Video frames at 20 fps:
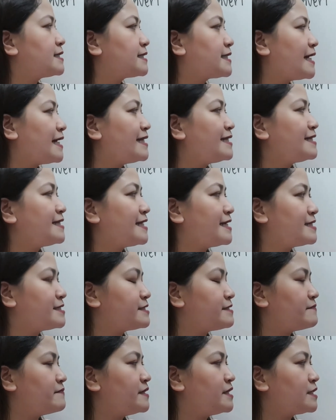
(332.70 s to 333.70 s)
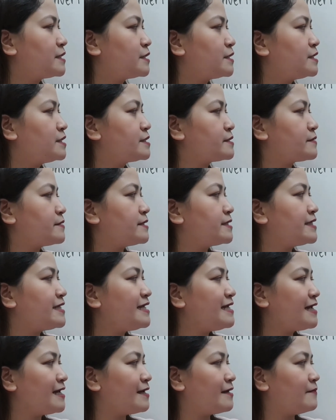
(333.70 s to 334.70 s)
10 decimeters or
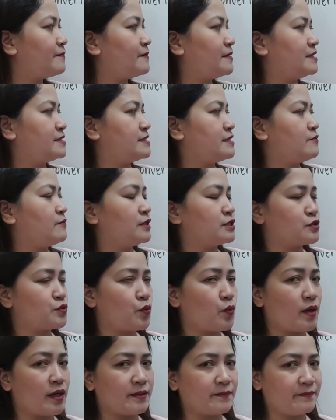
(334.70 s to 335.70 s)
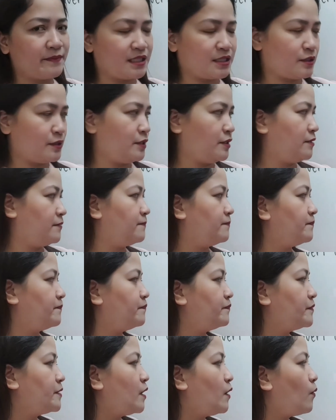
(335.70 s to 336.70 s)
dm is equal to 1 meter.
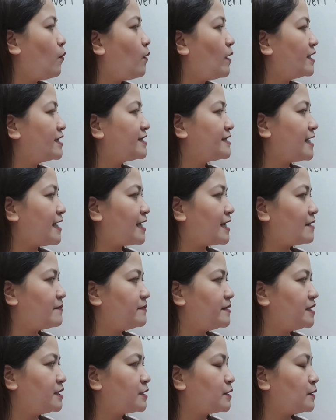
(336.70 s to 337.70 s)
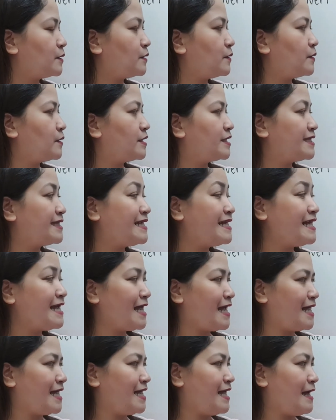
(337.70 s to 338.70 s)
1 decameter or
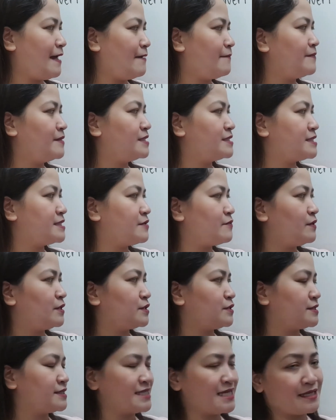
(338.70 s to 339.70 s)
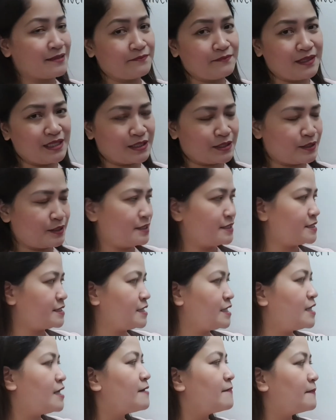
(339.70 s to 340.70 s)
dam is equal to 10 meters.
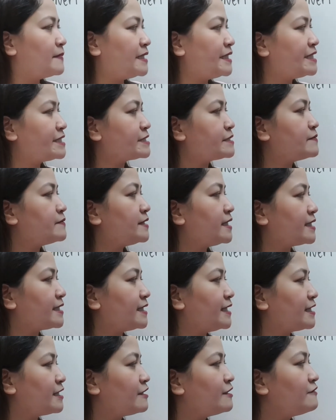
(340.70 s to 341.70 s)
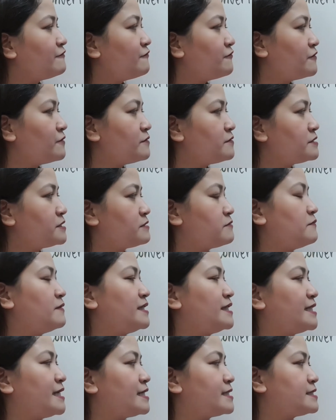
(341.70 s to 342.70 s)
Please do not get confused
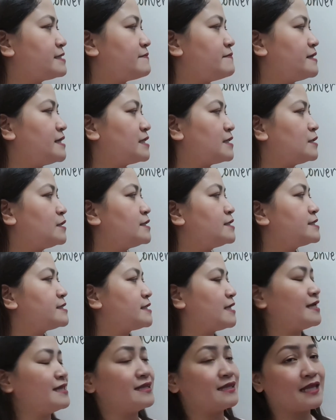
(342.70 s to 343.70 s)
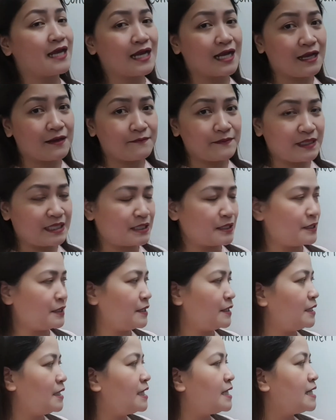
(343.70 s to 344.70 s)
with decimeters and decameter.
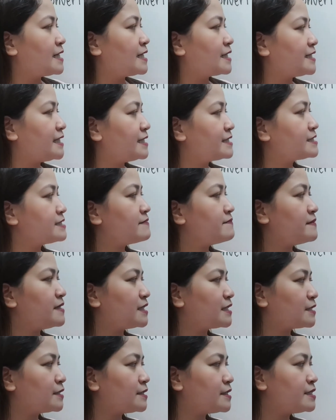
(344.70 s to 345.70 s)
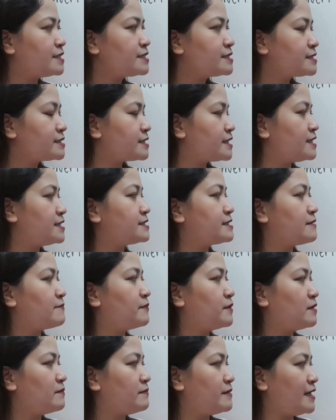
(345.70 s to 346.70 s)
Decimeters is
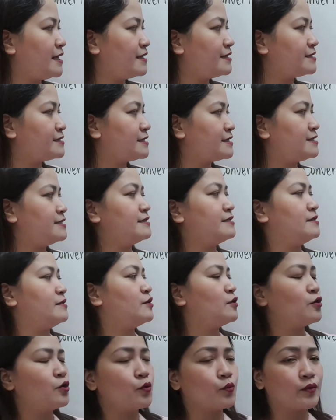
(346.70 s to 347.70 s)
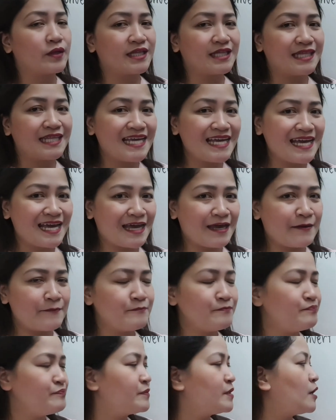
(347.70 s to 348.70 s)
abbreviated with
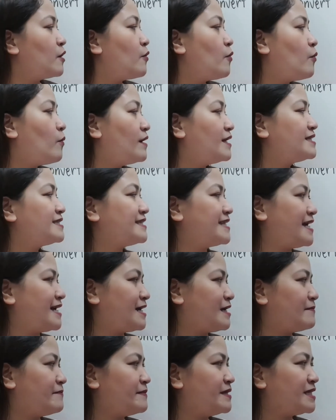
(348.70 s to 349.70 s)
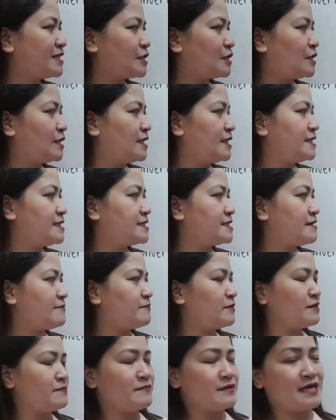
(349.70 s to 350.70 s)
dm, while decameter is
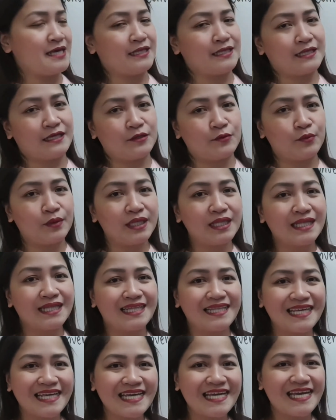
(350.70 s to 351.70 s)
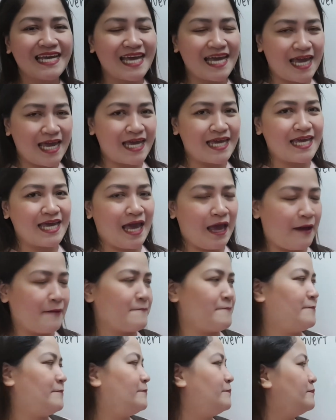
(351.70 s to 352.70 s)
abbreviated with dam.
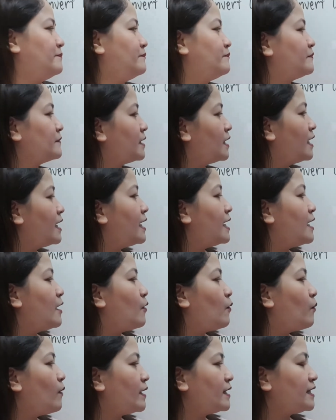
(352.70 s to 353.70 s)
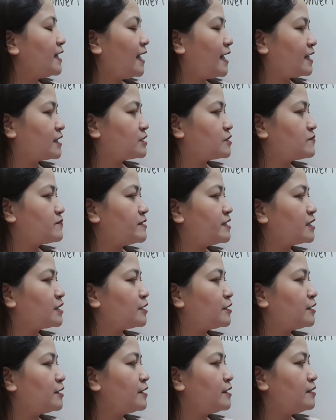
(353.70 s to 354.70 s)
1
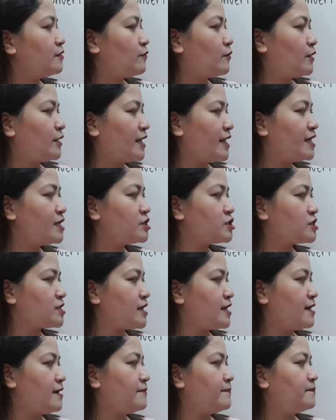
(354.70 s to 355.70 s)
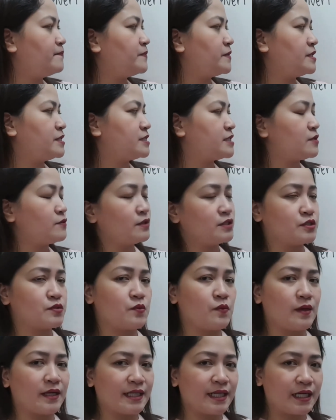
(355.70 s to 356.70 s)
hectometer or hm is equal to
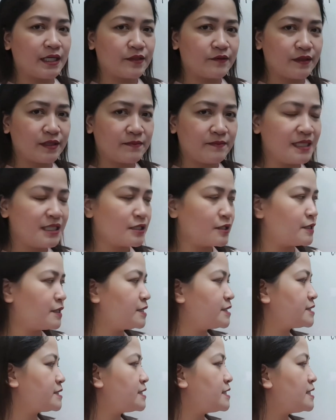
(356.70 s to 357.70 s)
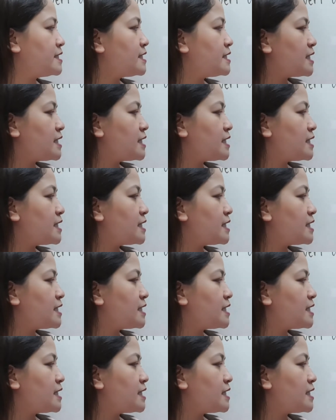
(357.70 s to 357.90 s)
100 meters,